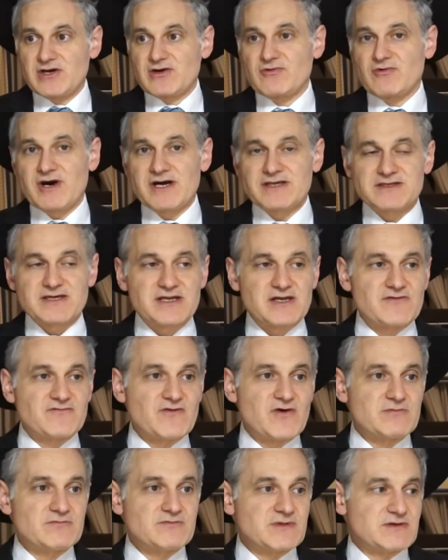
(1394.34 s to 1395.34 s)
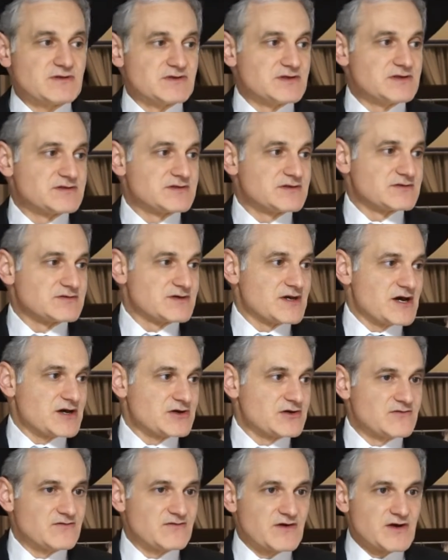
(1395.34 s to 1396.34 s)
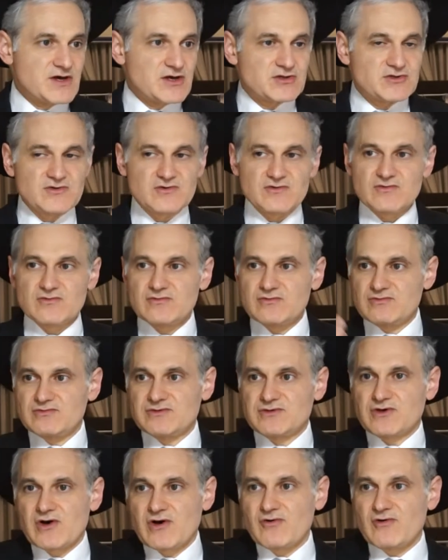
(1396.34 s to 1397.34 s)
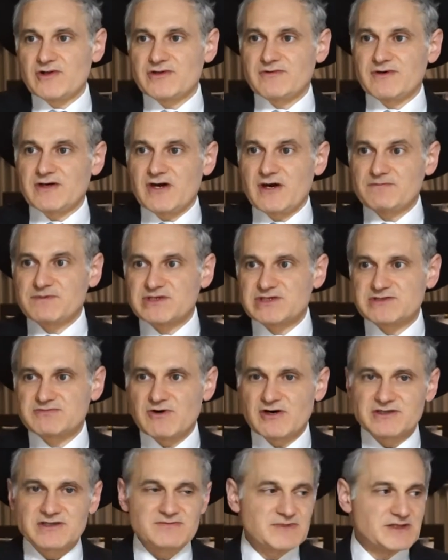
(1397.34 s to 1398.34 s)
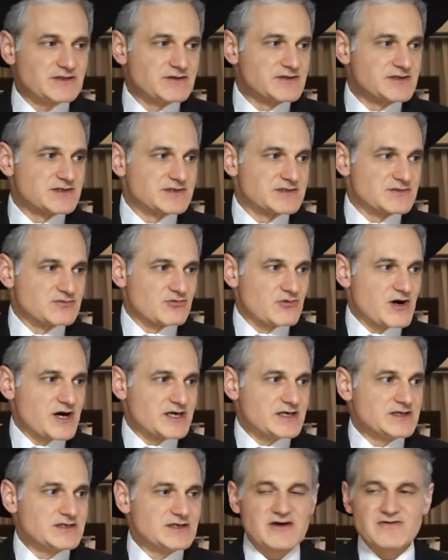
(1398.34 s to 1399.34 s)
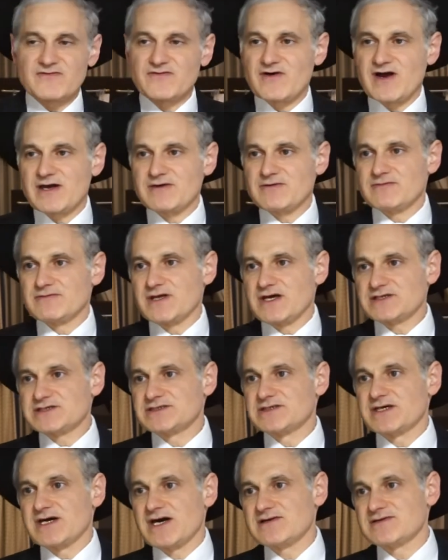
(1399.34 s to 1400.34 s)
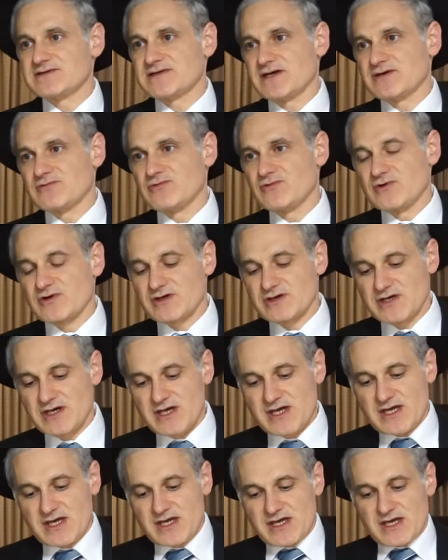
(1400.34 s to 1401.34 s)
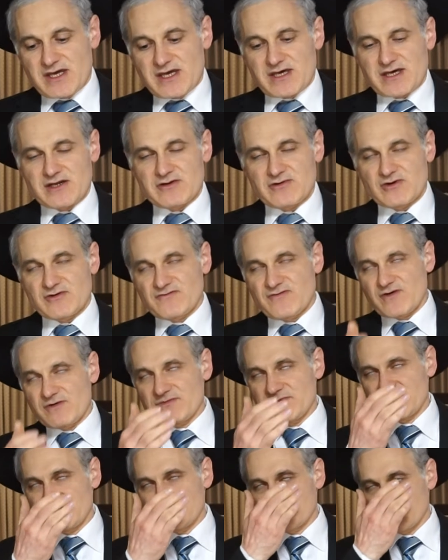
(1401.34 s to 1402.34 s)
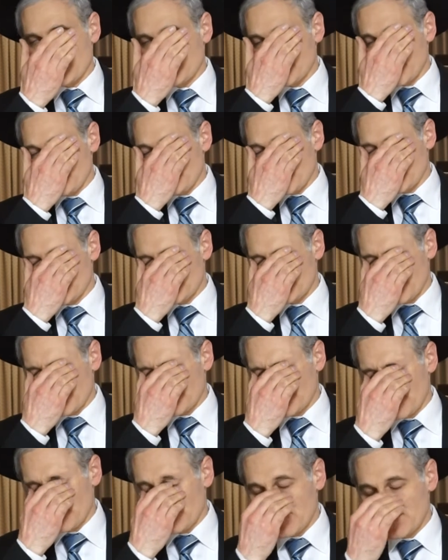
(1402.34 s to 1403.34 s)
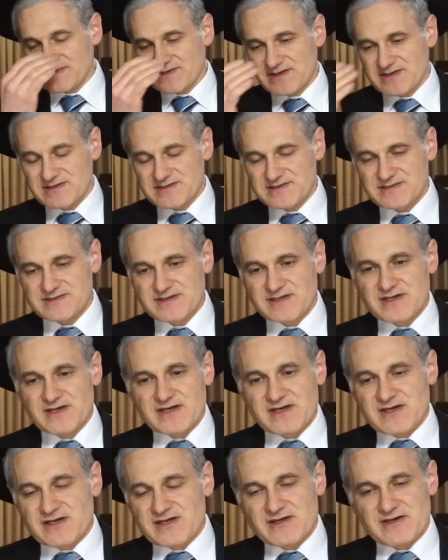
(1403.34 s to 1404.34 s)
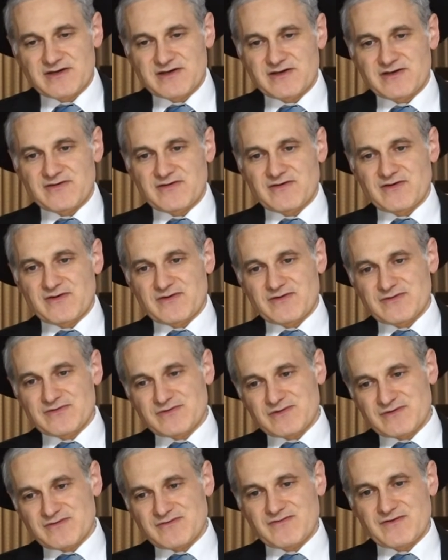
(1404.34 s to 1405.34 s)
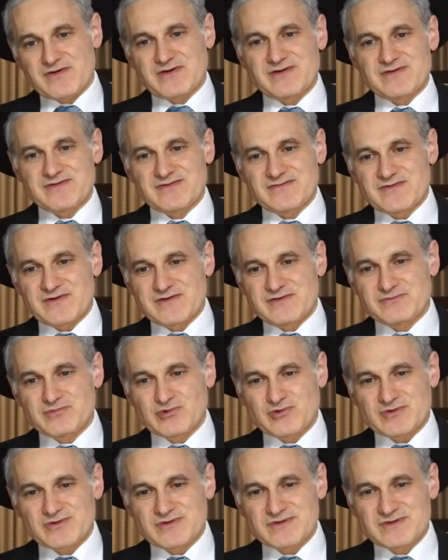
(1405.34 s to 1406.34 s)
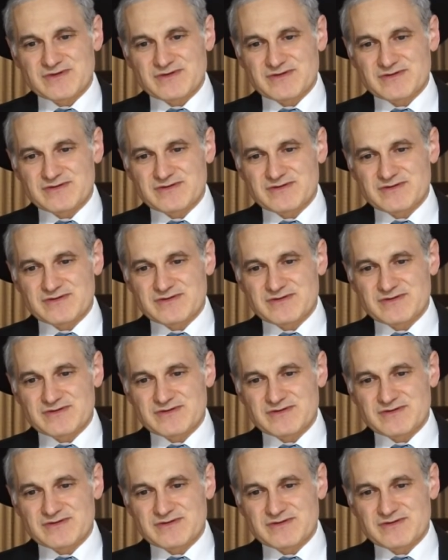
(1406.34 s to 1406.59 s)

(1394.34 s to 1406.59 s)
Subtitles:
Why not Abraham, Yitzchak, Yaakov? To go all the way up, the Shvatim at least. Why Ephraim and Menashe? How does that work? And I heard from the Sfas Emes. Sfas Emes says a very, very important Yesod.